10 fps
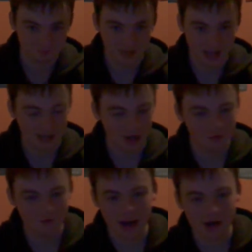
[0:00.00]
I
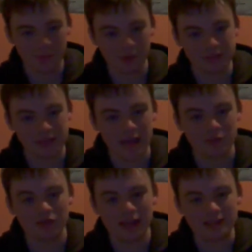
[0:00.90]
cannot fire him unless I have a
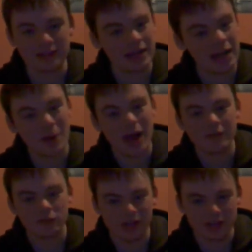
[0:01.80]
reason, and now I have
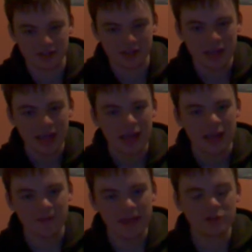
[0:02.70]
a reason.
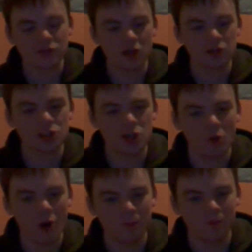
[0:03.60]
If he does not
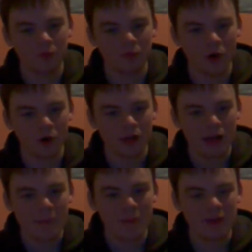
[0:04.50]
show up for work
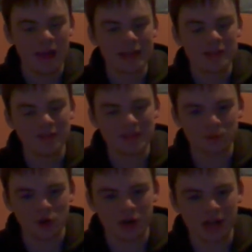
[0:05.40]
by the end of this
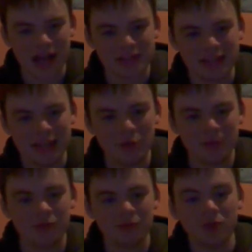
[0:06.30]
broadcast, he will
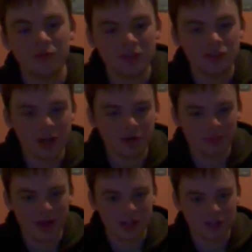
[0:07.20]
be removed as general
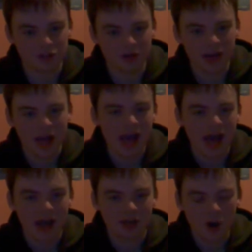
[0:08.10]
manager,
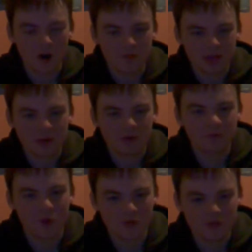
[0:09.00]
and Kofi will
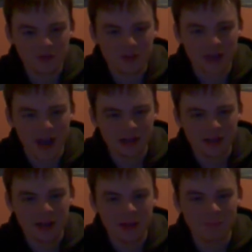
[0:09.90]
forfeit the
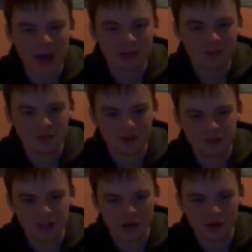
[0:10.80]
title back to Chris
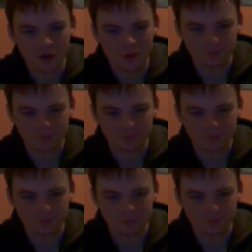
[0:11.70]
Jericho.